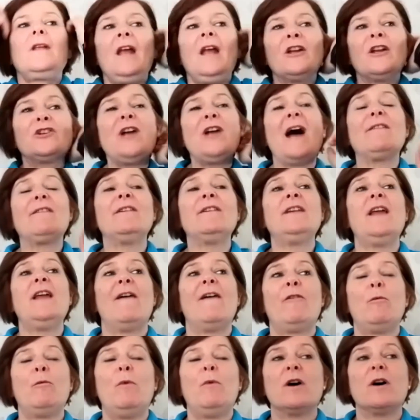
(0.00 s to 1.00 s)
Traveling,
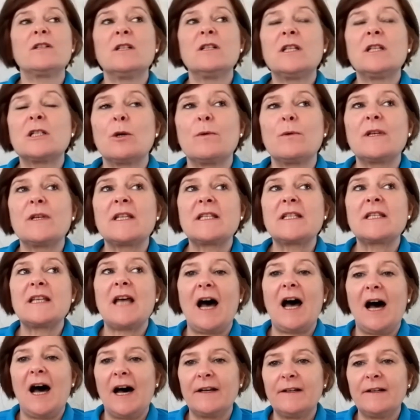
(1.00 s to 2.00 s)
if it wasn't so
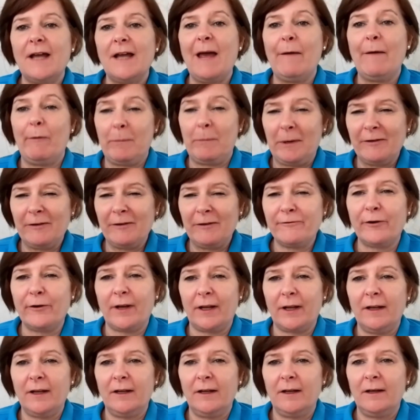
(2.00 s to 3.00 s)
sad, it would be
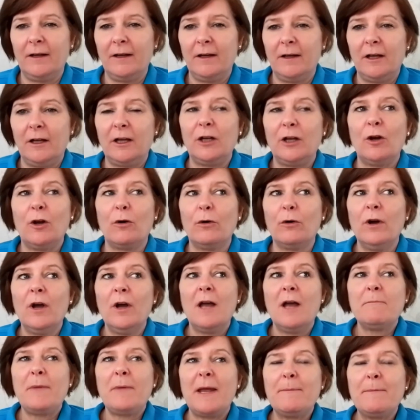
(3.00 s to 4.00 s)
funny. You know,
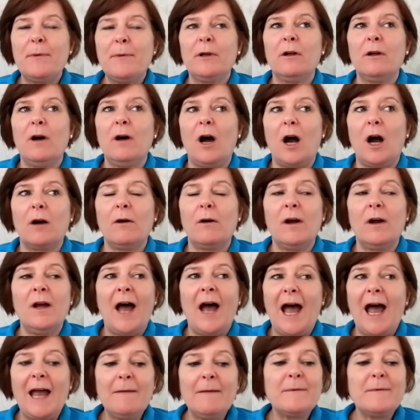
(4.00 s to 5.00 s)
people are,
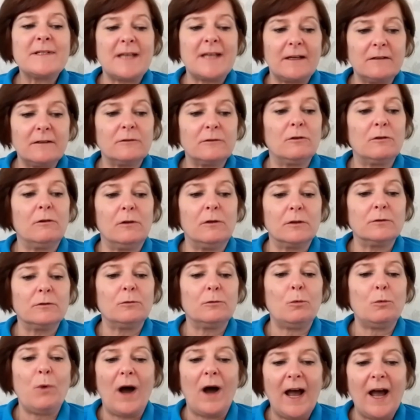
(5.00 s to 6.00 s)
I am sitting
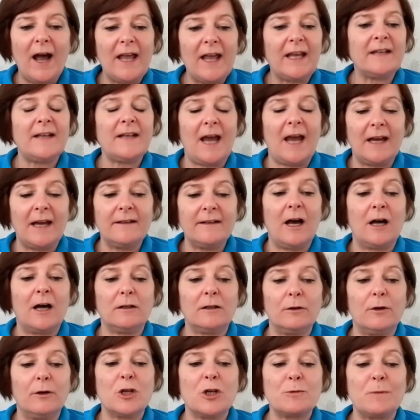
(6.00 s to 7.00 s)
going, why can I not
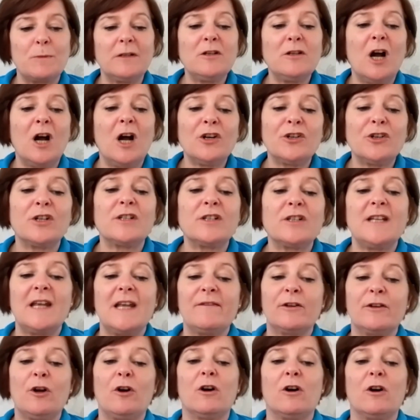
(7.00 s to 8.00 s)
lose weight? Dr.
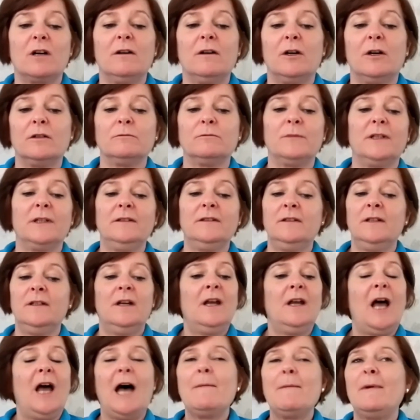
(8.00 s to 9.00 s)
David or Ugman,
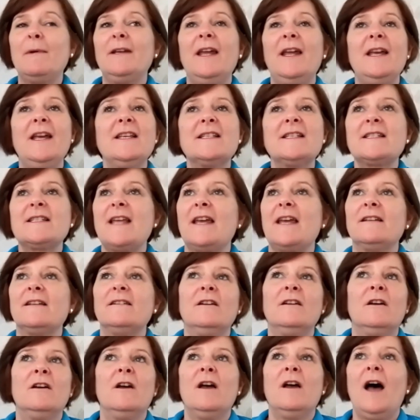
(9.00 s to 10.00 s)
I mean, he's
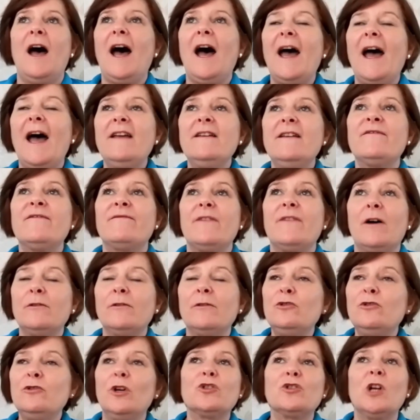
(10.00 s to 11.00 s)
saying,
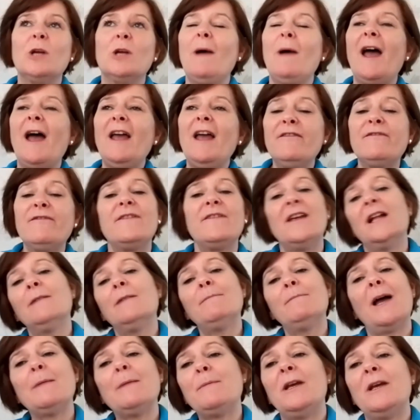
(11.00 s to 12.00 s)
on YouTube, I
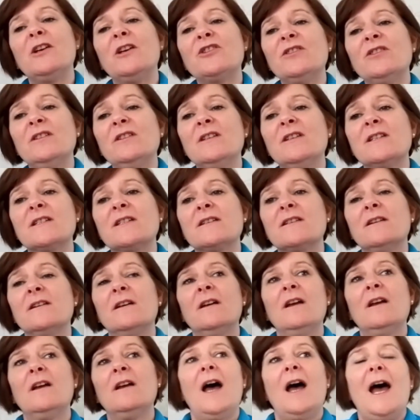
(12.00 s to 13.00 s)
failed my patients.
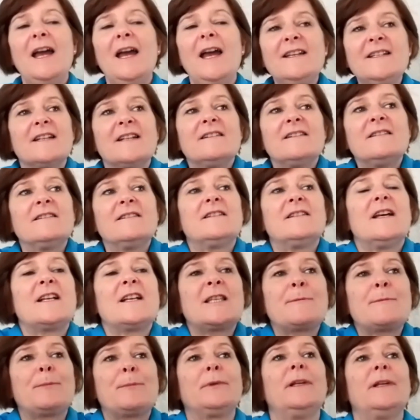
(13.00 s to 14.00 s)
I didn't
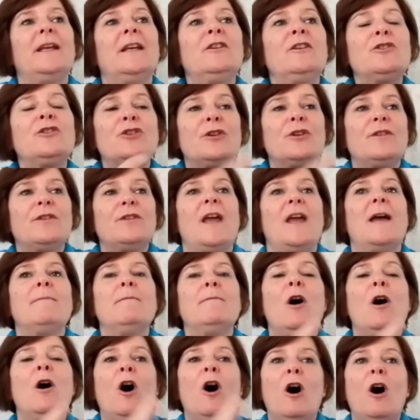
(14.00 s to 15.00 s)
explain to
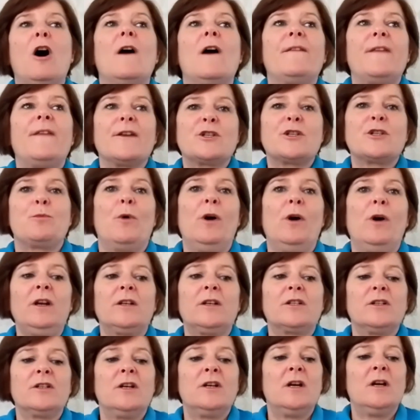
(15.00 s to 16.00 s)
them how this
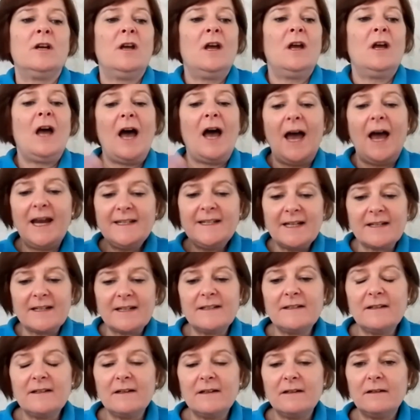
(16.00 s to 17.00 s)
worked. I
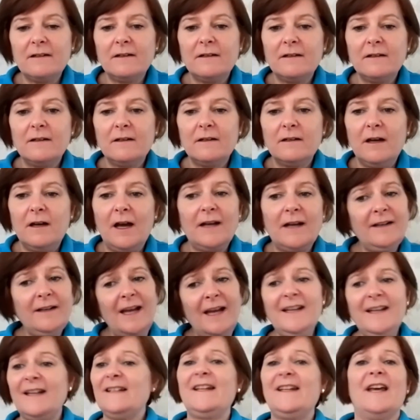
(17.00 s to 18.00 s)
didn't
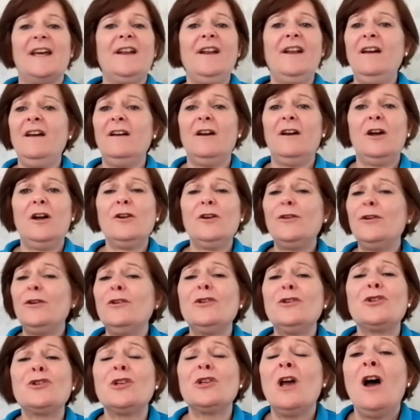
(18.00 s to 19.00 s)
get
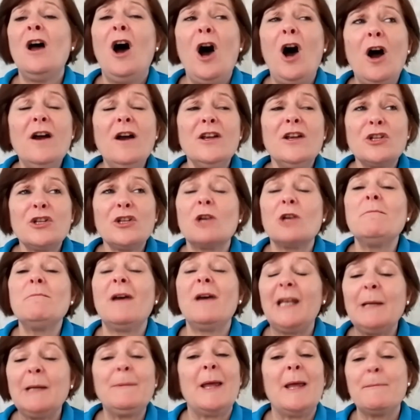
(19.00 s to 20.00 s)
it. How are so
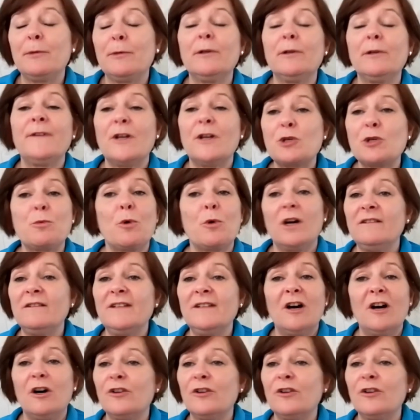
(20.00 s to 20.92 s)
many people in this world not